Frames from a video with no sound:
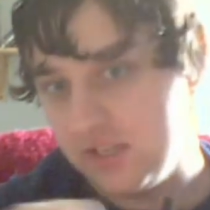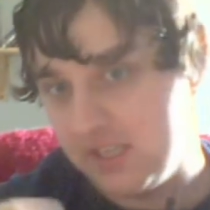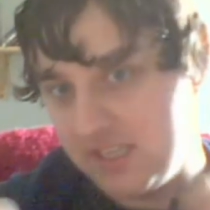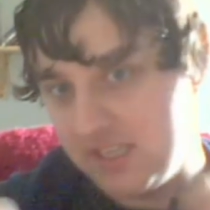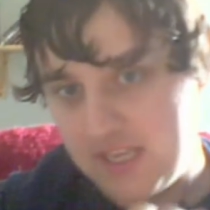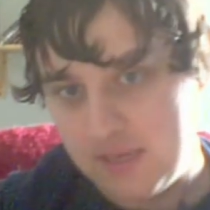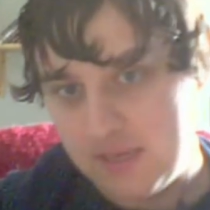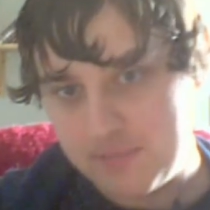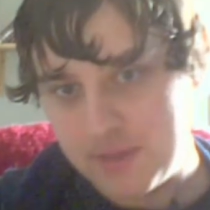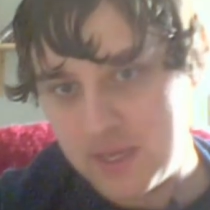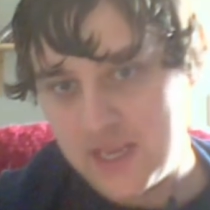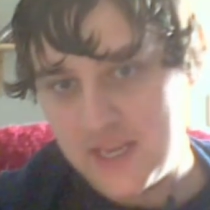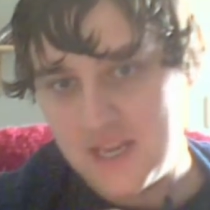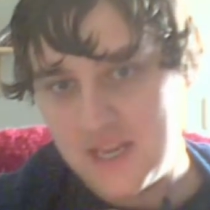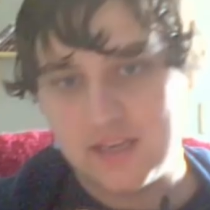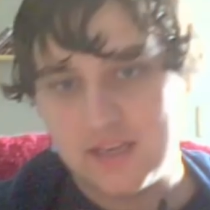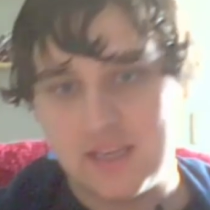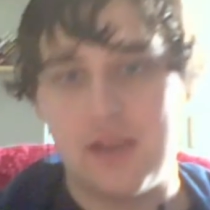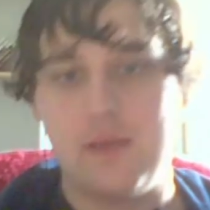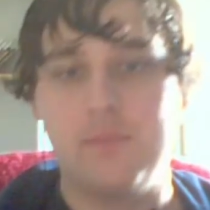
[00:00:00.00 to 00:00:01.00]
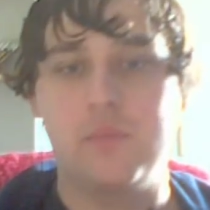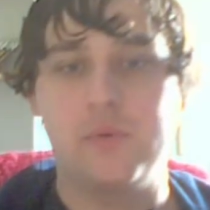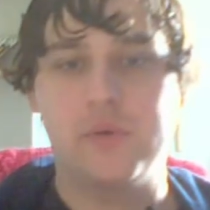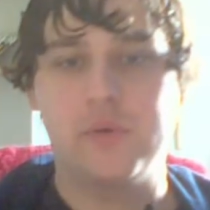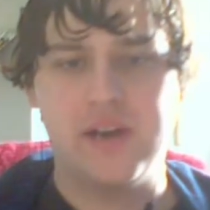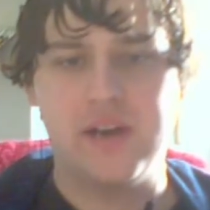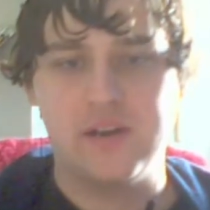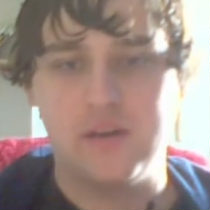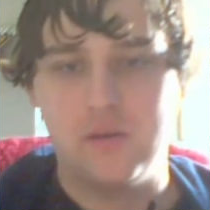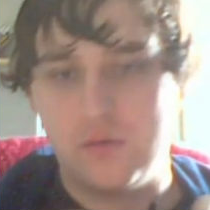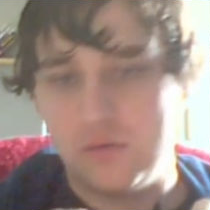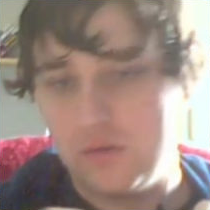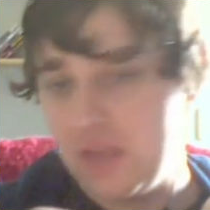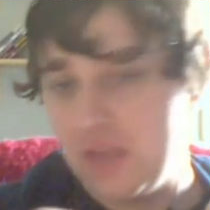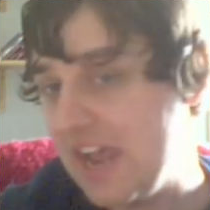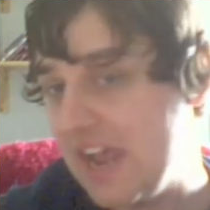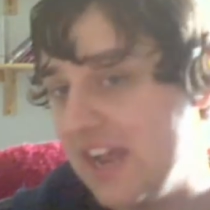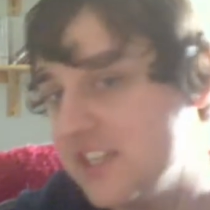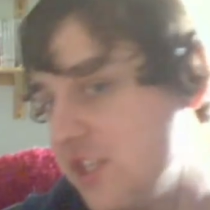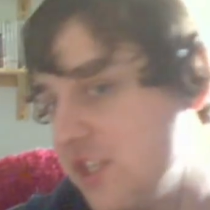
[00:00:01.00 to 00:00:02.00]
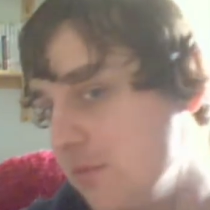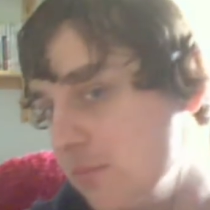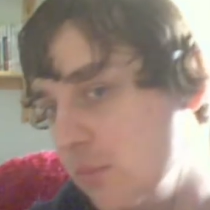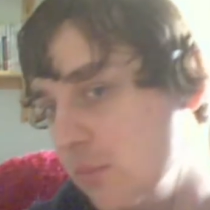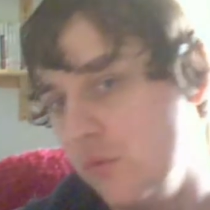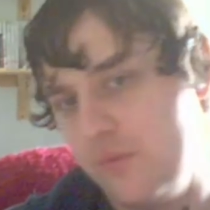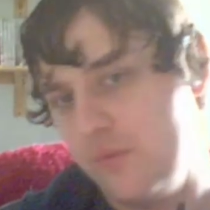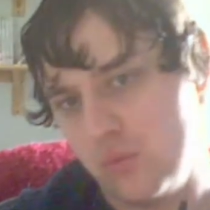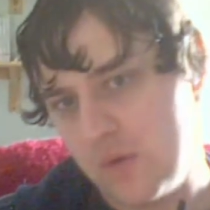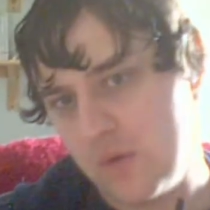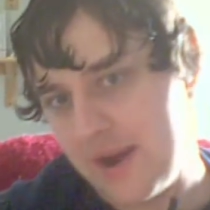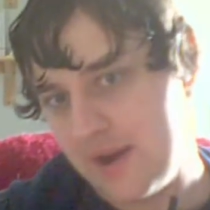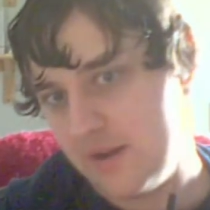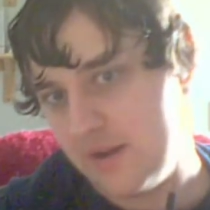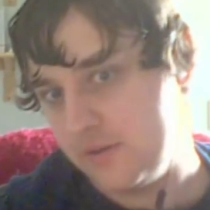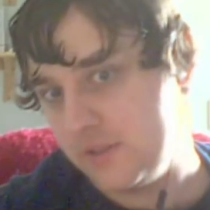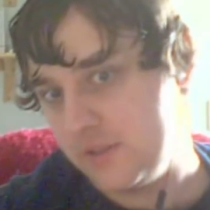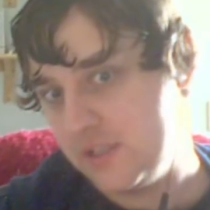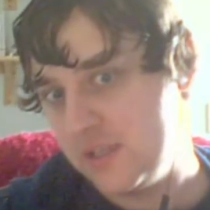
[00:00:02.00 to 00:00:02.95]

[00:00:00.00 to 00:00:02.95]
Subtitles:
keep out of that camera angle as you move around.